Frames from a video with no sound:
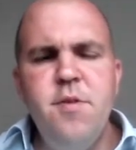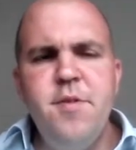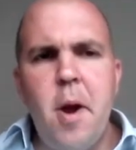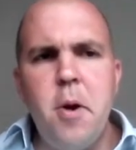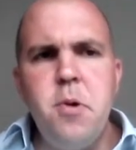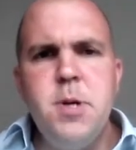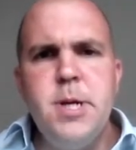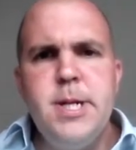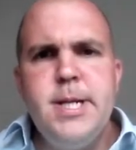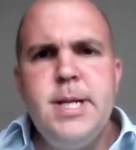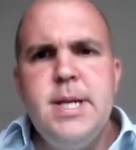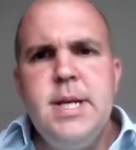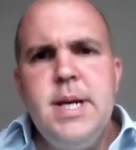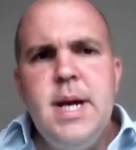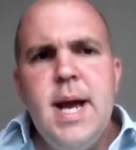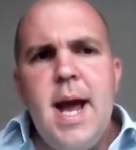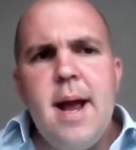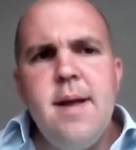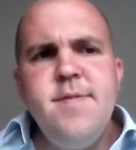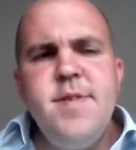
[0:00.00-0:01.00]
So
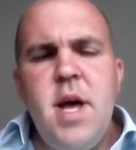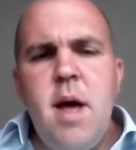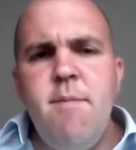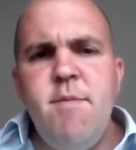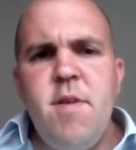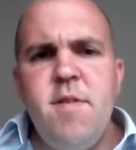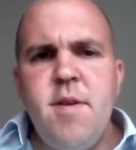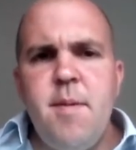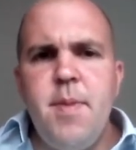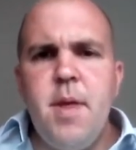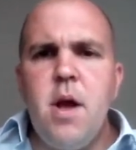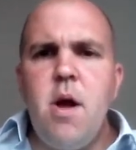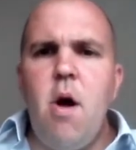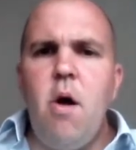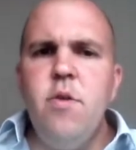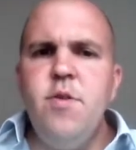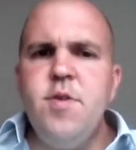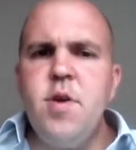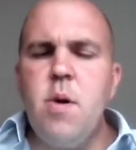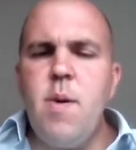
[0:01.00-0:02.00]
in terms of some of the
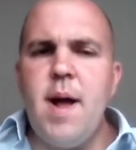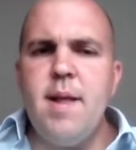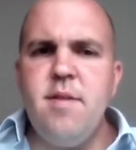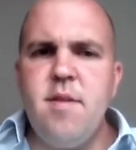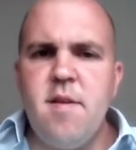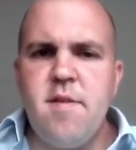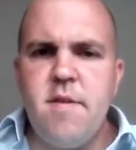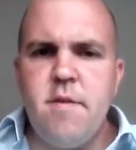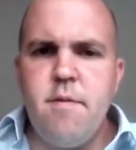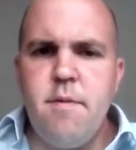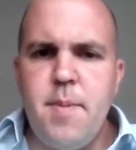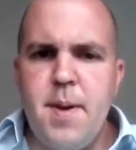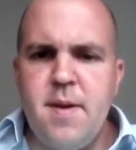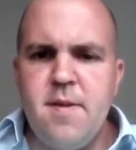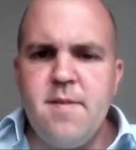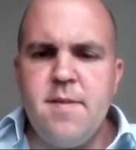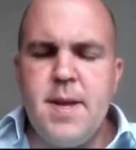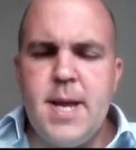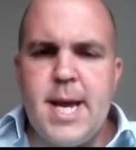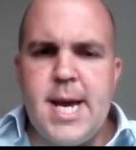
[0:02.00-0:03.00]
consequences of
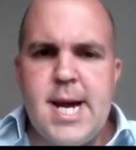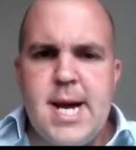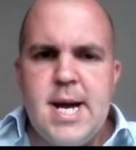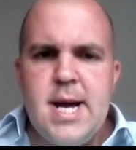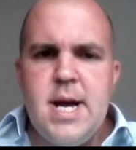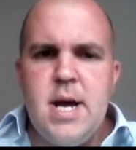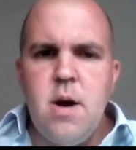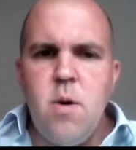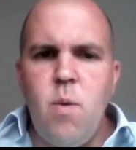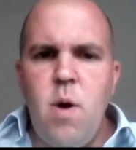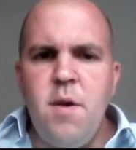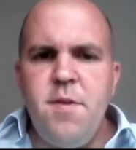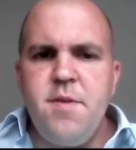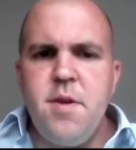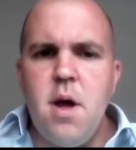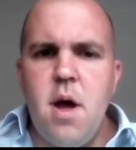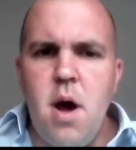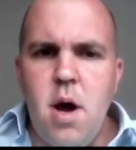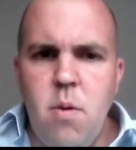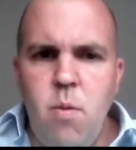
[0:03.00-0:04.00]
obesity,
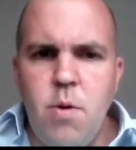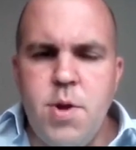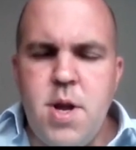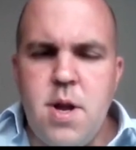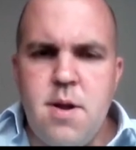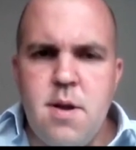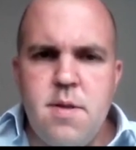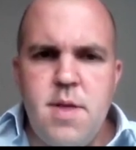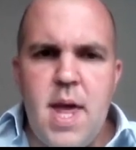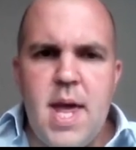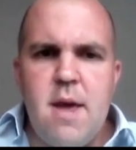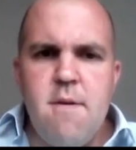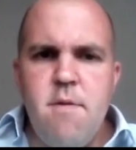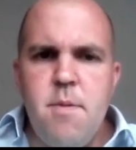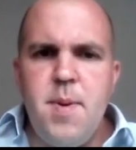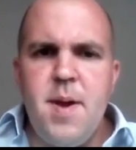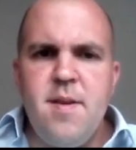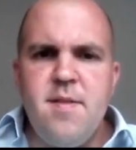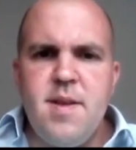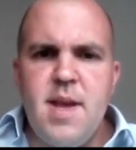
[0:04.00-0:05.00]
whilst I want you to think
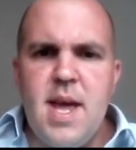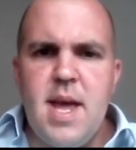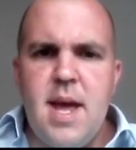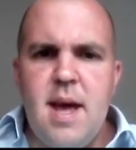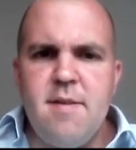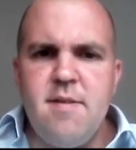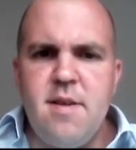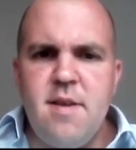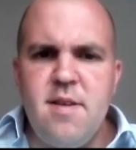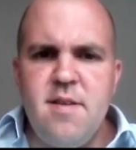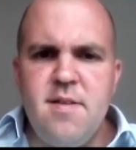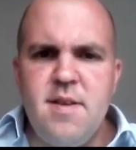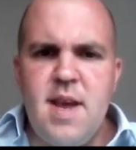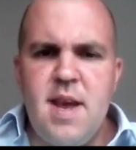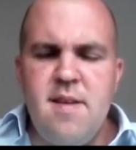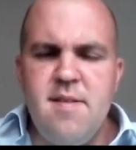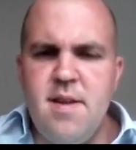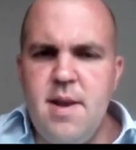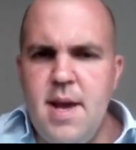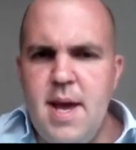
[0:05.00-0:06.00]
of obesity as a
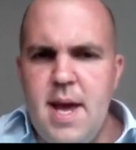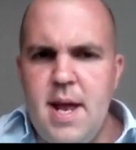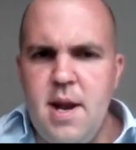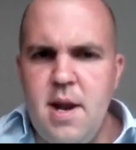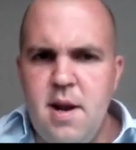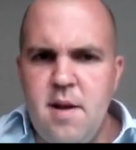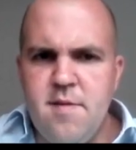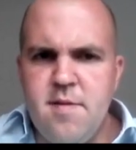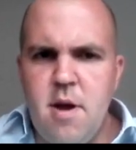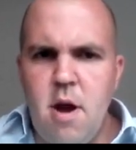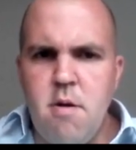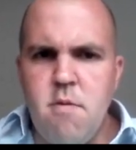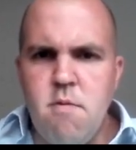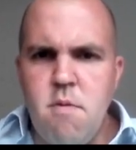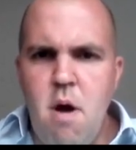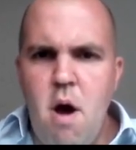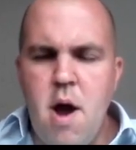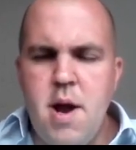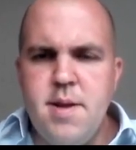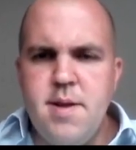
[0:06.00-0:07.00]
disease in its own
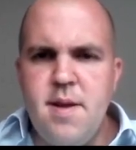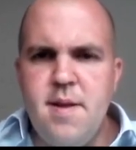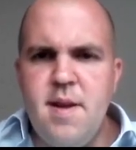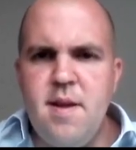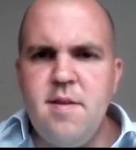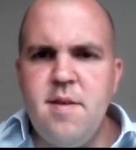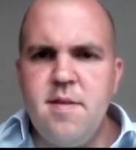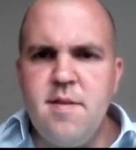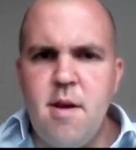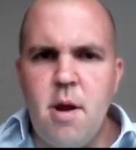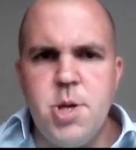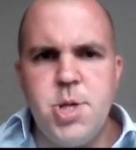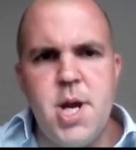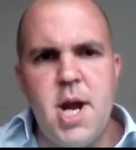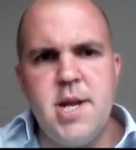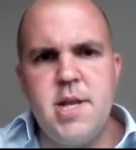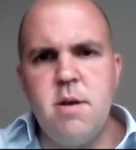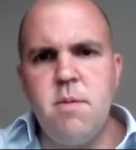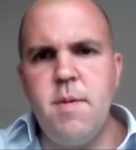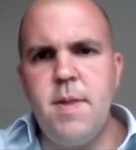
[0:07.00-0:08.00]
right, it is
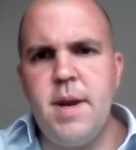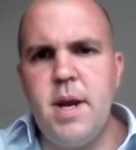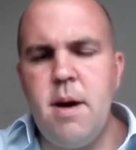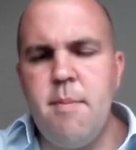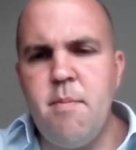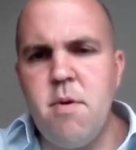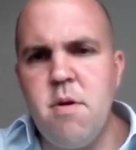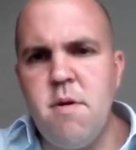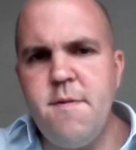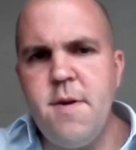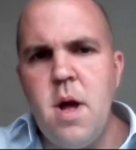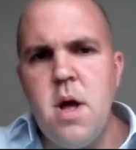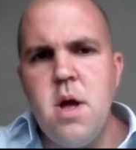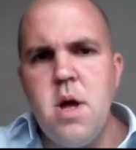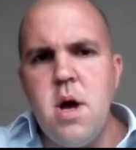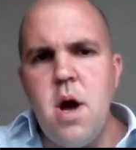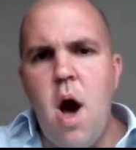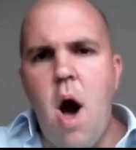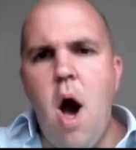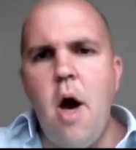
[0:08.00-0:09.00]
associated with a number of
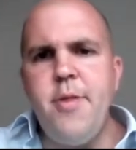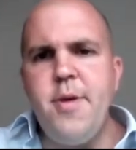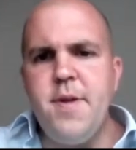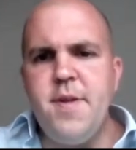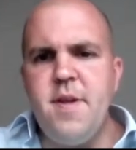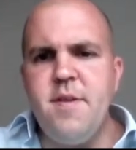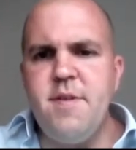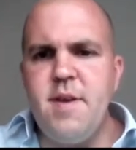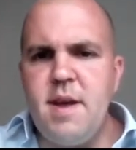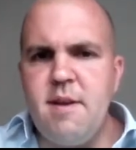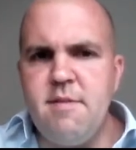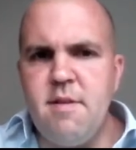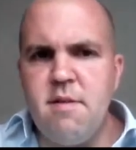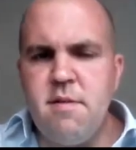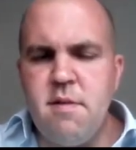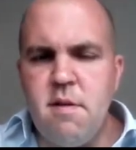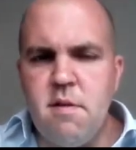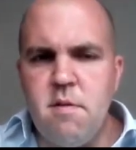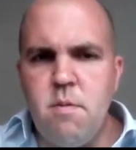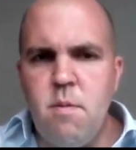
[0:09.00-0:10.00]
other
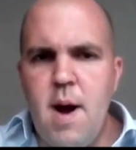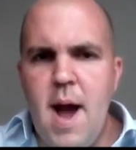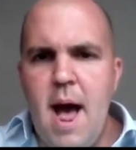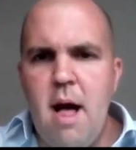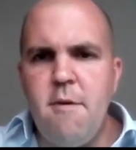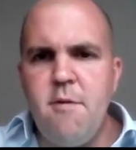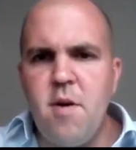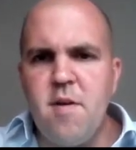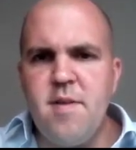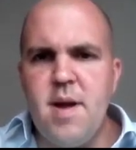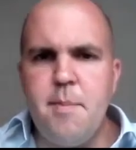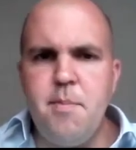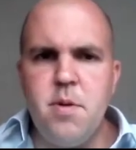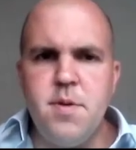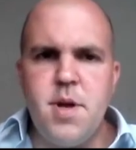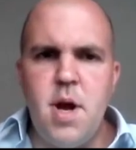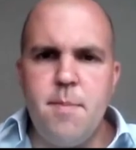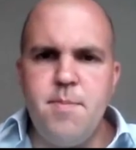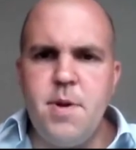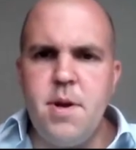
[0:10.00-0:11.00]
diseases as well, for
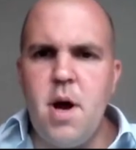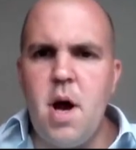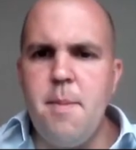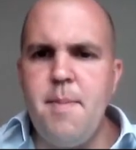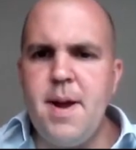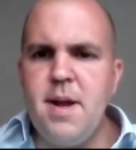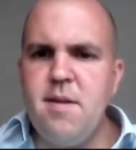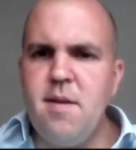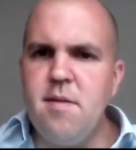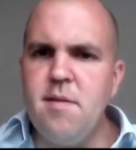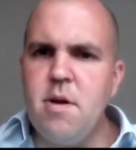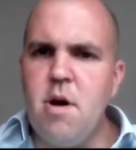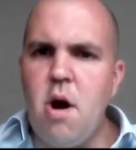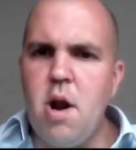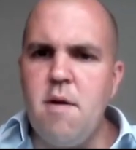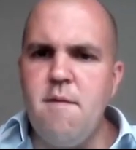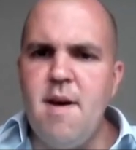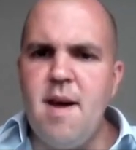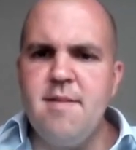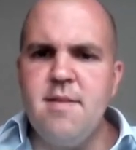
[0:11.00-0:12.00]
example, type 2 diabetes,
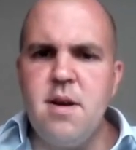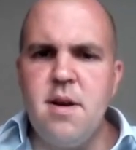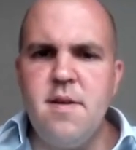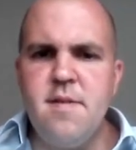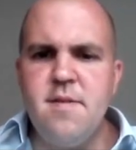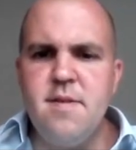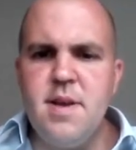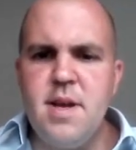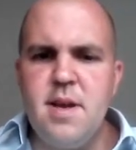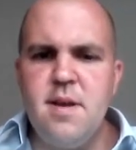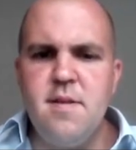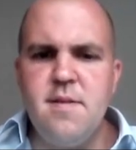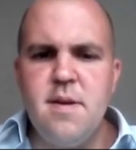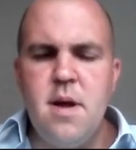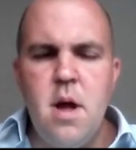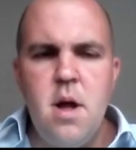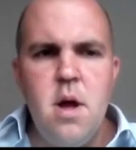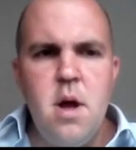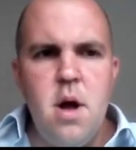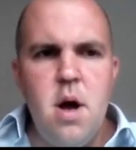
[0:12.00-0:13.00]
cardiovascular disease,
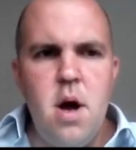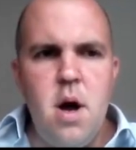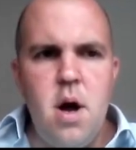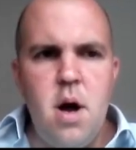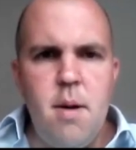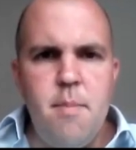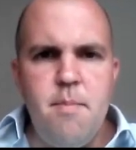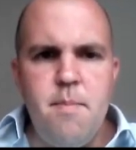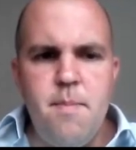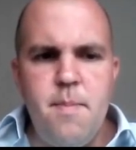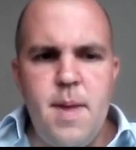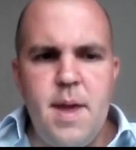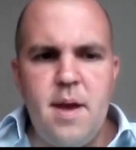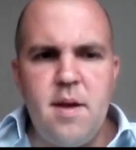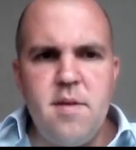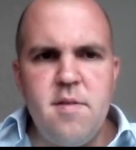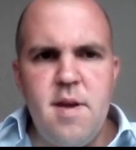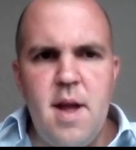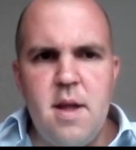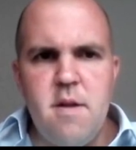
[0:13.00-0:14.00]

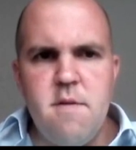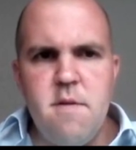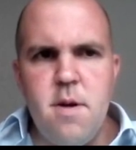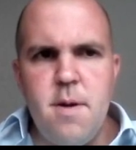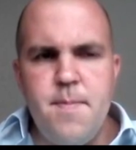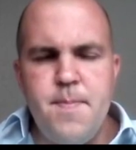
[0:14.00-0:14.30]
etc.